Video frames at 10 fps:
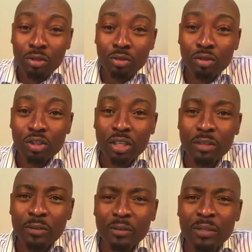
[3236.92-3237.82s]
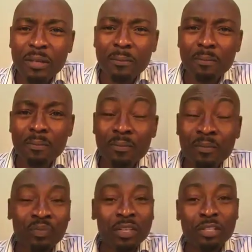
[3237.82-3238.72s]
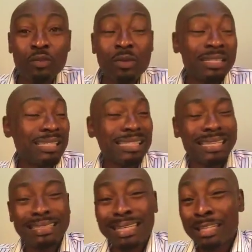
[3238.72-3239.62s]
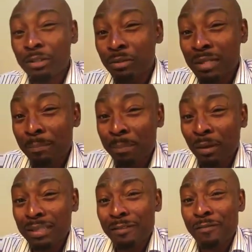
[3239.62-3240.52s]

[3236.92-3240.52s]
you shall know them. See, when they start telling you the bloody,